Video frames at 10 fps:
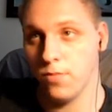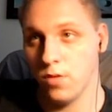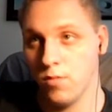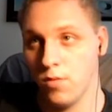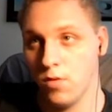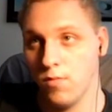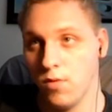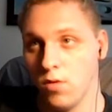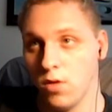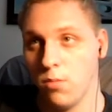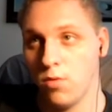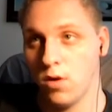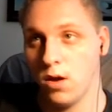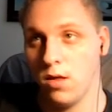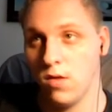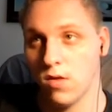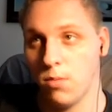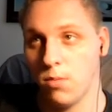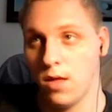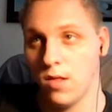We'll keep running these
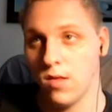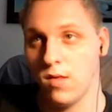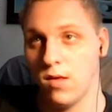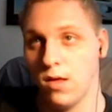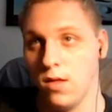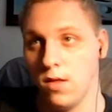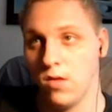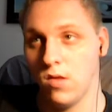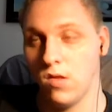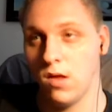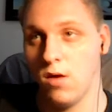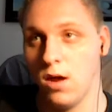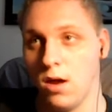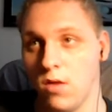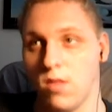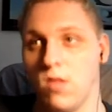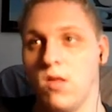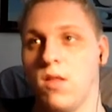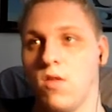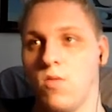commands until necessary, and as you can see
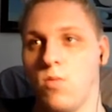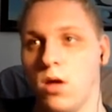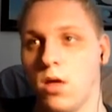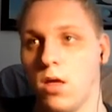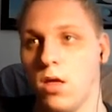it does work.